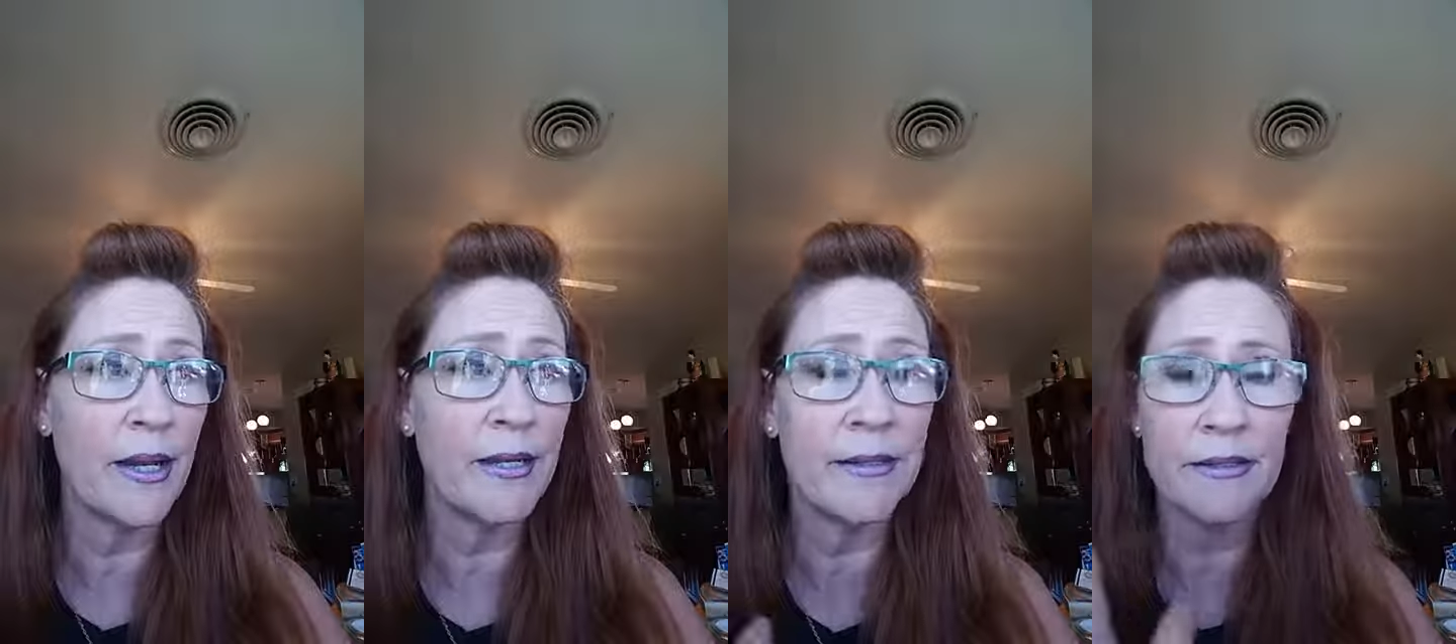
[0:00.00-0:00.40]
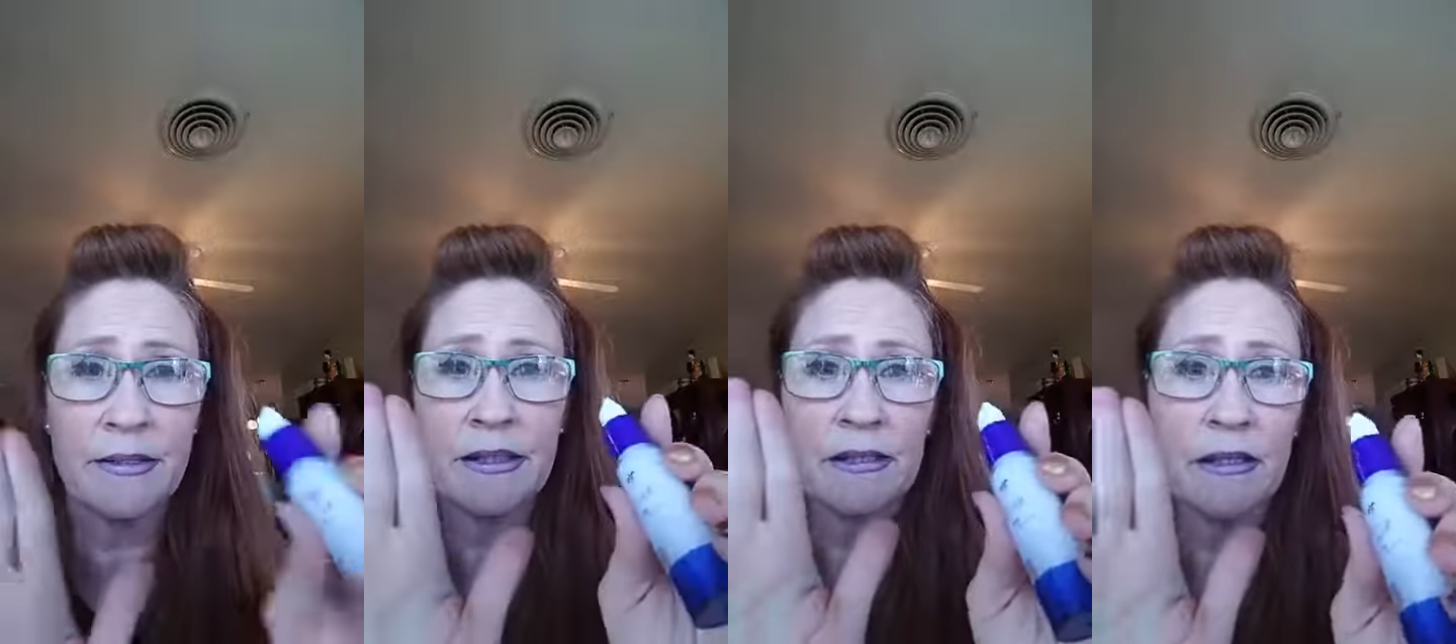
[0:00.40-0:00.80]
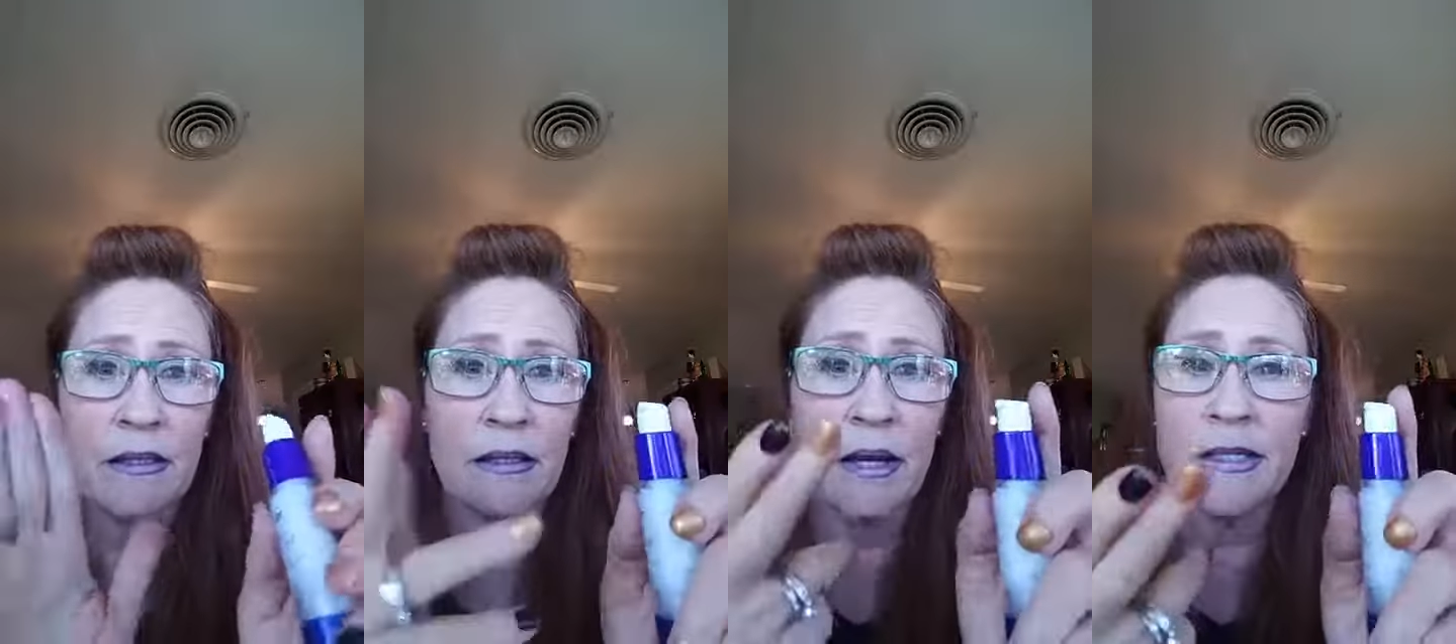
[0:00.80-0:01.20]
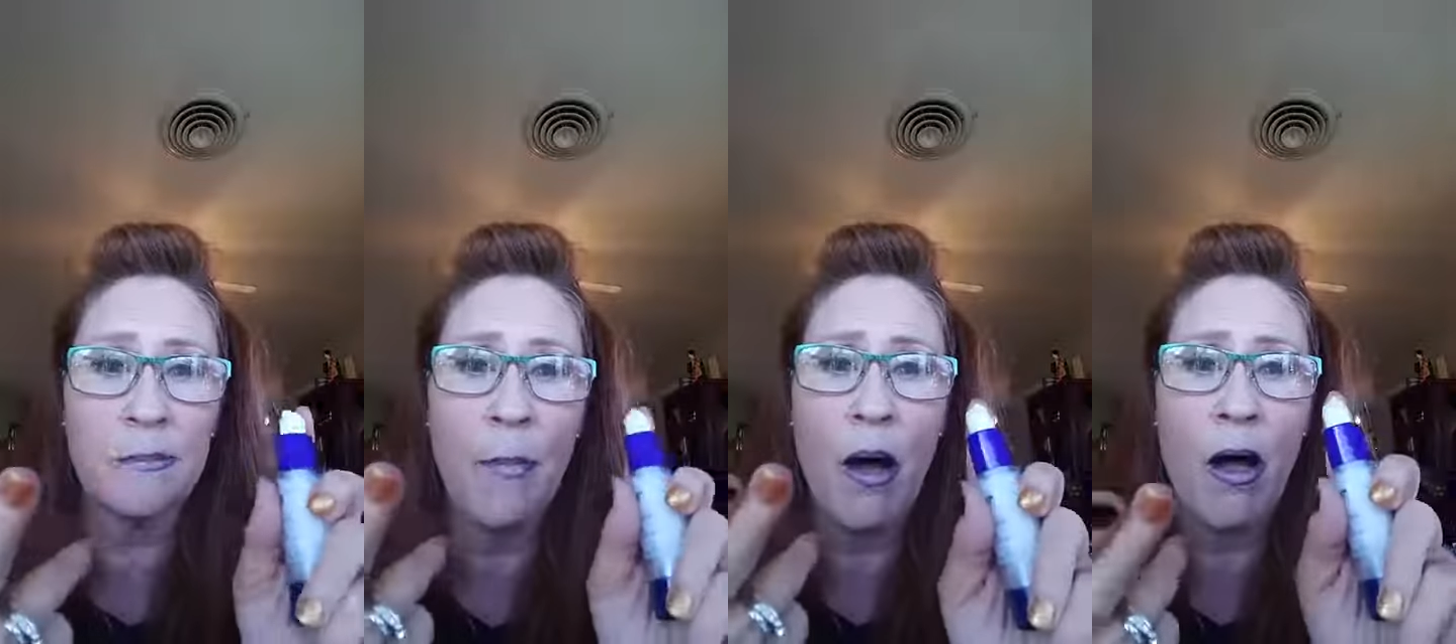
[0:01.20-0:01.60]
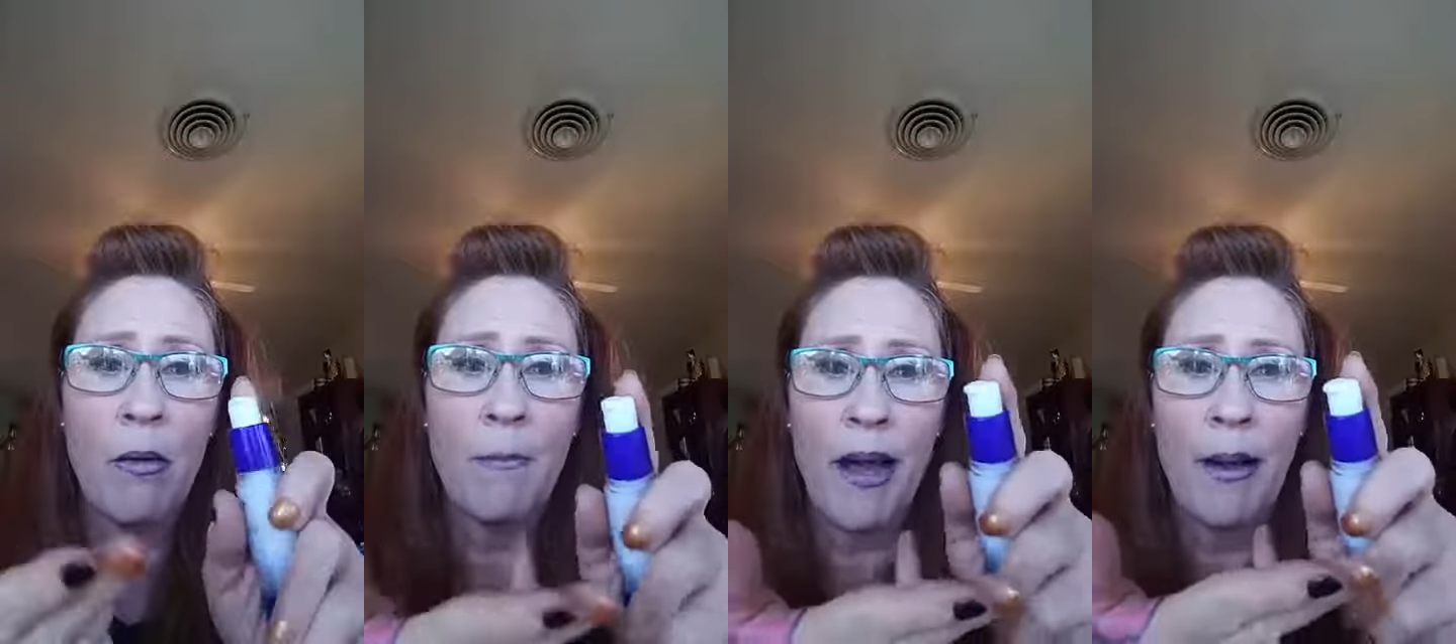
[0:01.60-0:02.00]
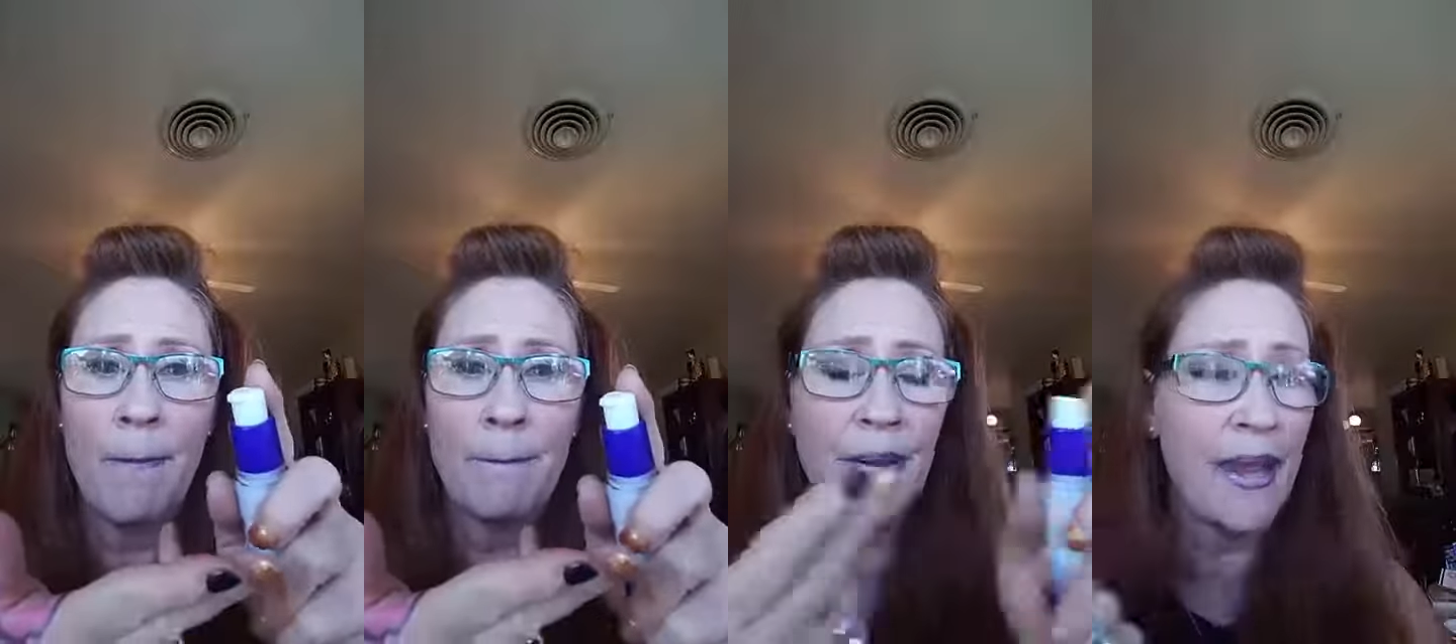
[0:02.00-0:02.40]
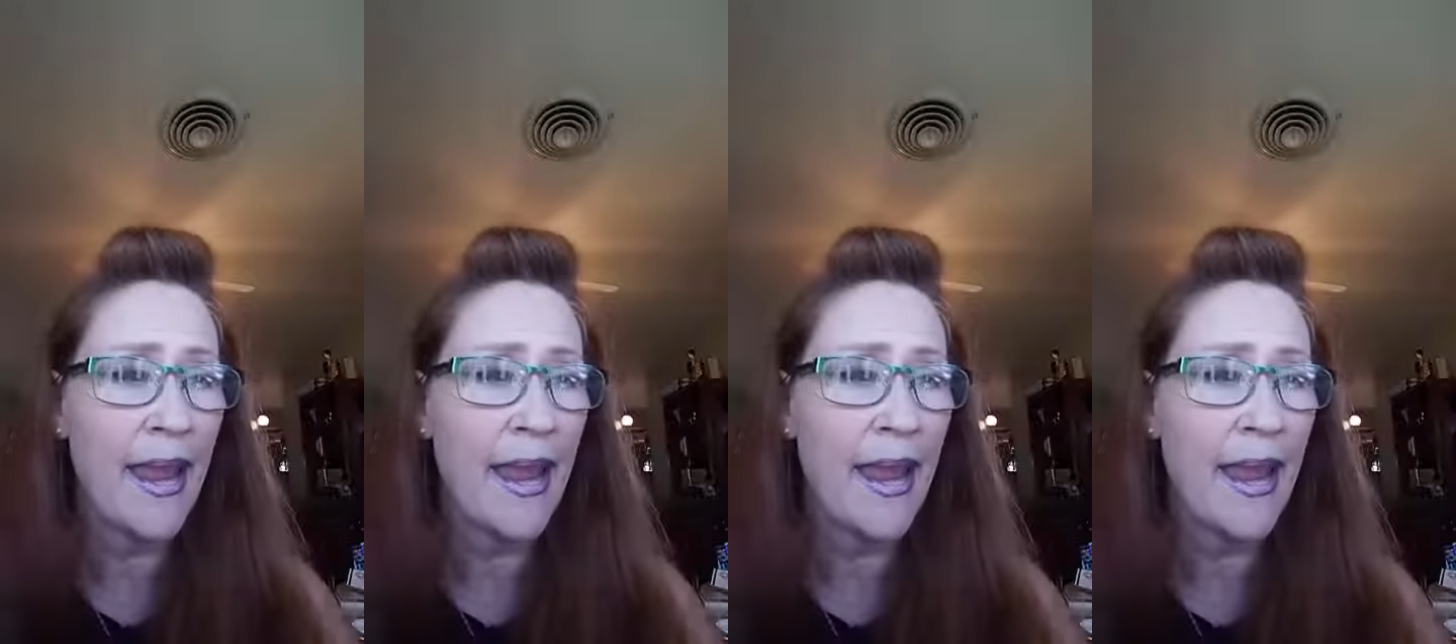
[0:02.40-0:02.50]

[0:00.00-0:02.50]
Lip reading: is a small pump,